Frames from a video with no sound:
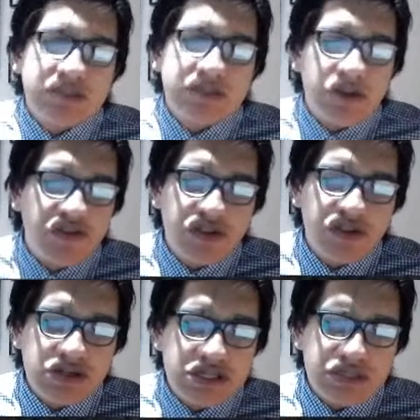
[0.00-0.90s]
this is very
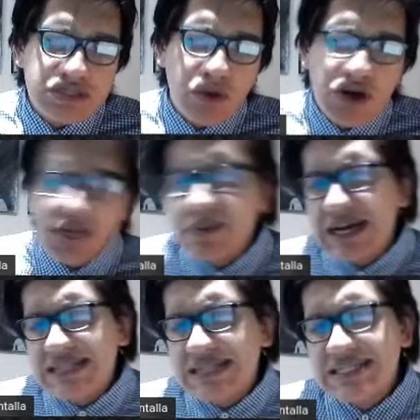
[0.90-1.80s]
very smart
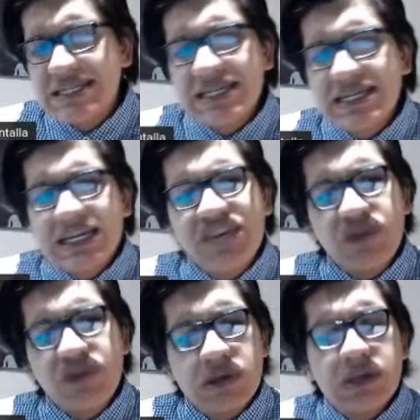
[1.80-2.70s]
advice if
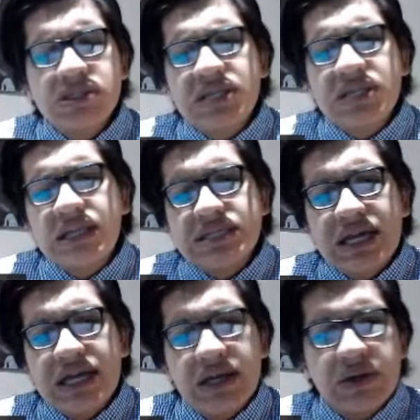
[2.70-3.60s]
you don't understand this
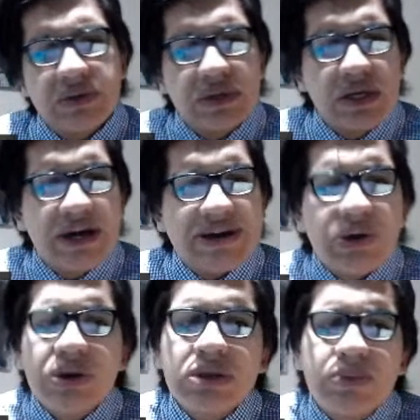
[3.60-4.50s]
i don't know
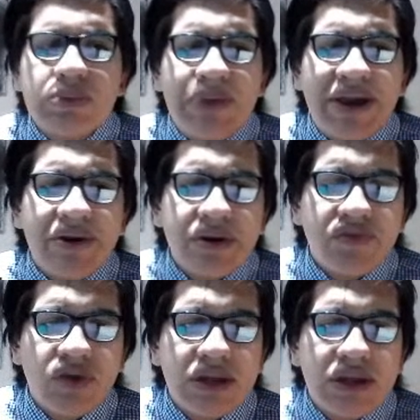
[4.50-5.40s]
According to
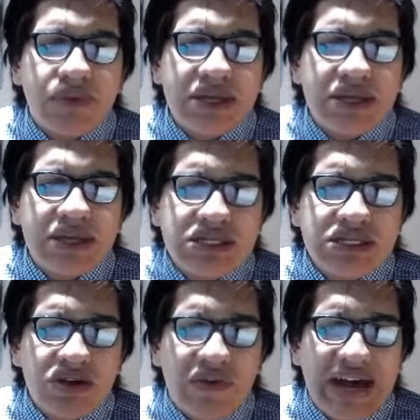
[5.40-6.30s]
paragraph 1, the
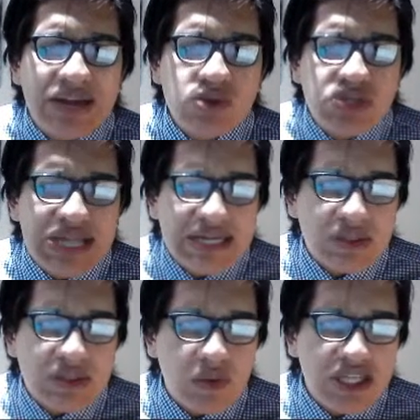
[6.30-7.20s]
presidency of Andrew
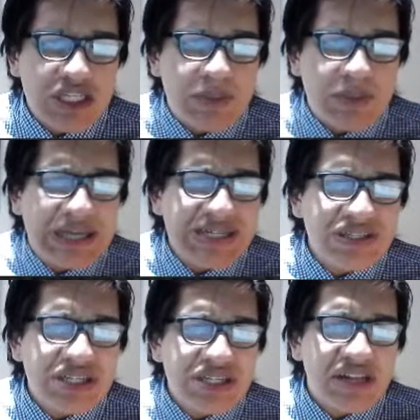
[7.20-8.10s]
Jackson was
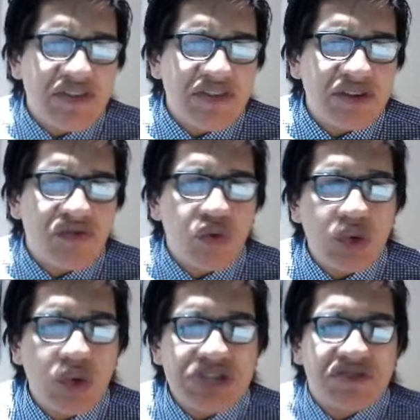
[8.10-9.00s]
especially significant for
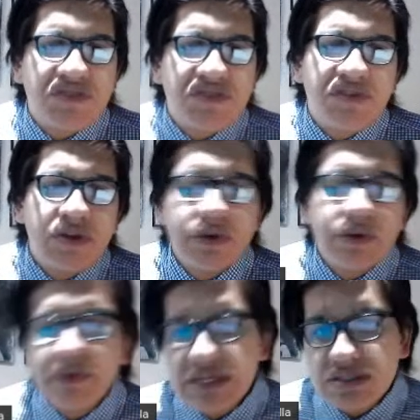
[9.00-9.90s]
which of the following
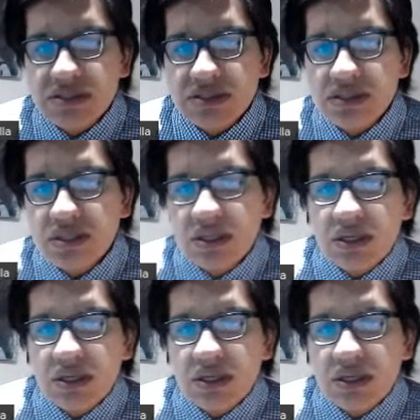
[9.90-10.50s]
reasons?